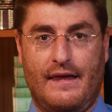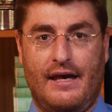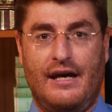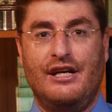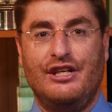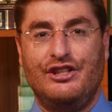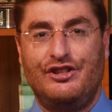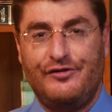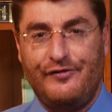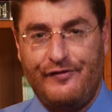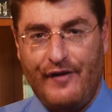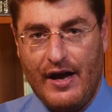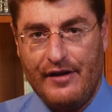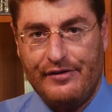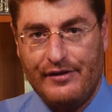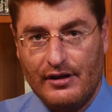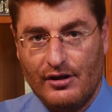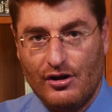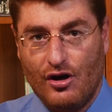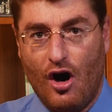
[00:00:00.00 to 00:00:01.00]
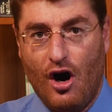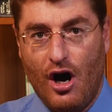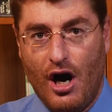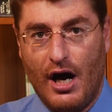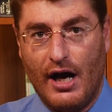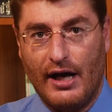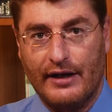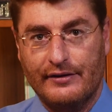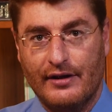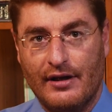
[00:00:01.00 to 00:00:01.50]
It is faith in
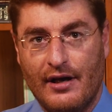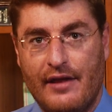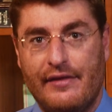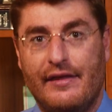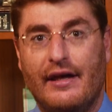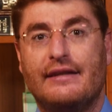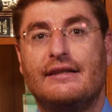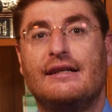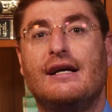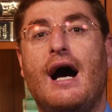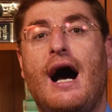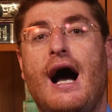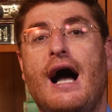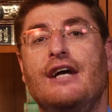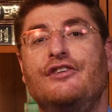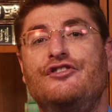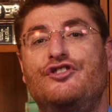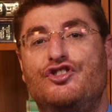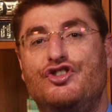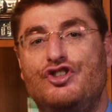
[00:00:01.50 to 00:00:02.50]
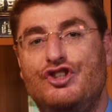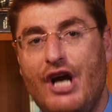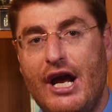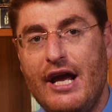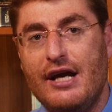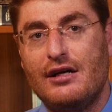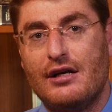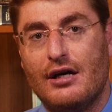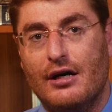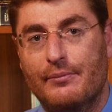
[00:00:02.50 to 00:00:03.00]
God that guides
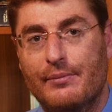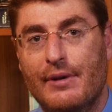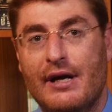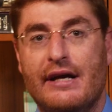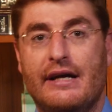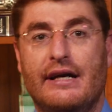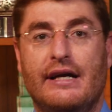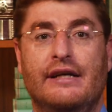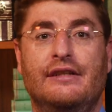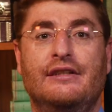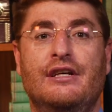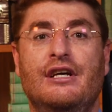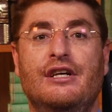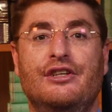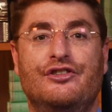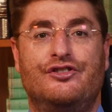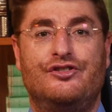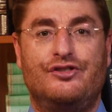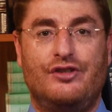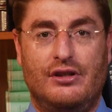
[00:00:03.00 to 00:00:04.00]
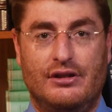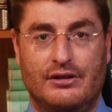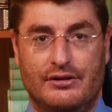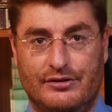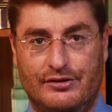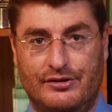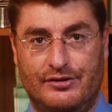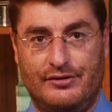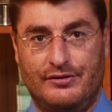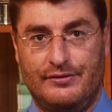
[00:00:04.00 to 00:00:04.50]
Jacob and his
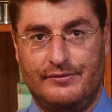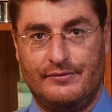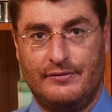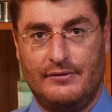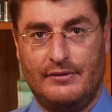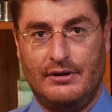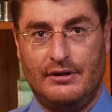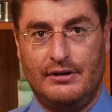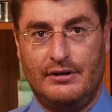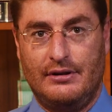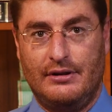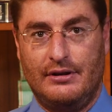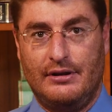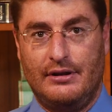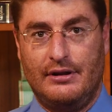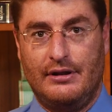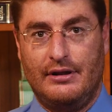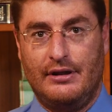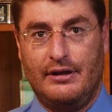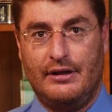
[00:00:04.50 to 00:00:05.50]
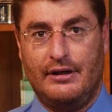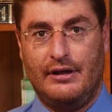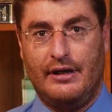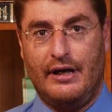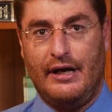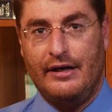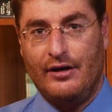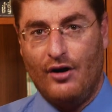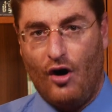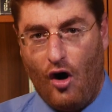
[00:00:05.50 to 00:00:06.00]
sons.
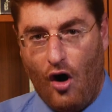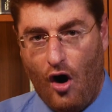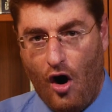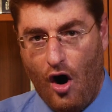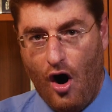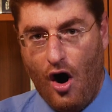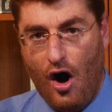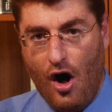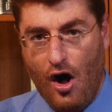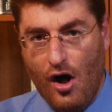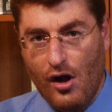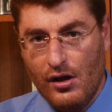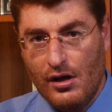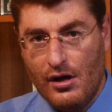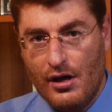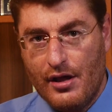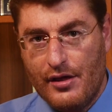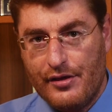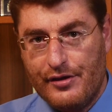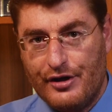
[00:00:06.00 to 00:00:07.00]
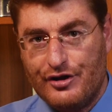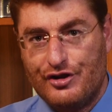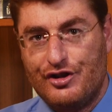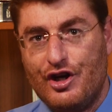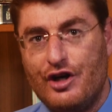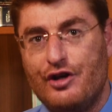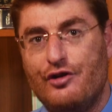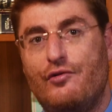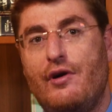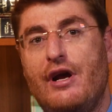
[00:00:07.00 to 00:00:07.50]
And all the
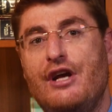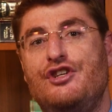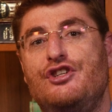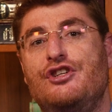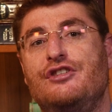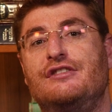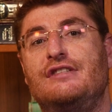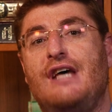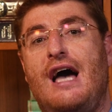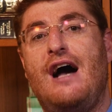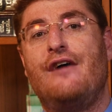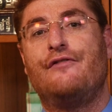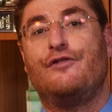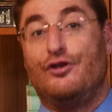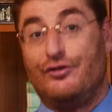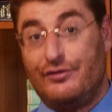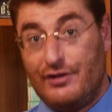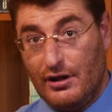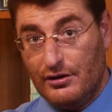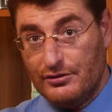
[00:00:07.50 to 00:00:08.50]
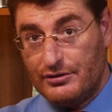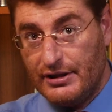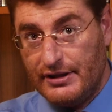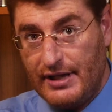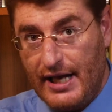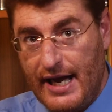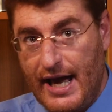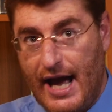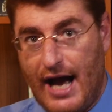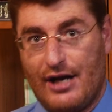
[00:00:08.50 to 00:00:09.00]
generations after, till
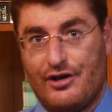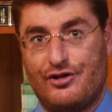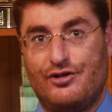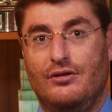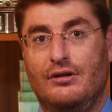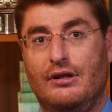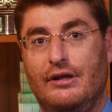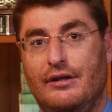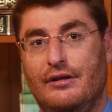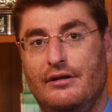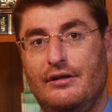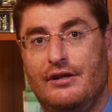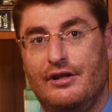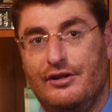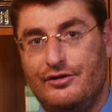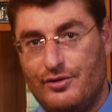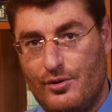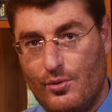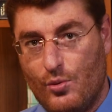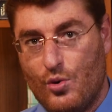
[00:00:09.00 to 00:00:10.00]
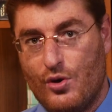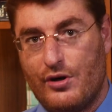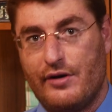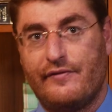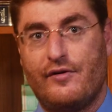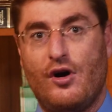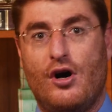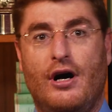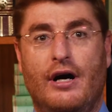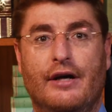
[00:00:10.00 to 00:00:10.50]
today actually, is the Word
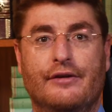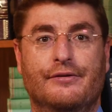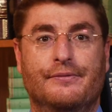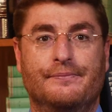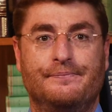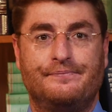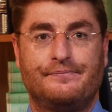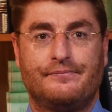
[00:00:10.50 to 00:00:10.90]
of God.